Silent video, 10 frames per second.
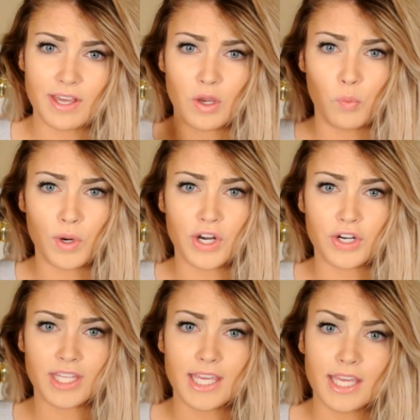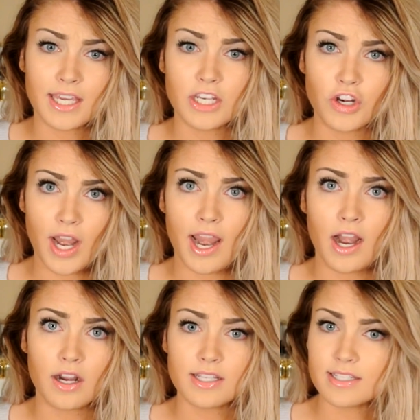like a weird kink in your
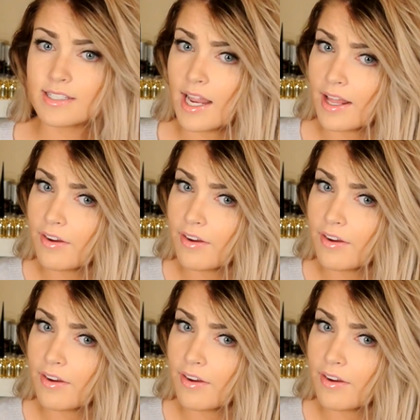hair instead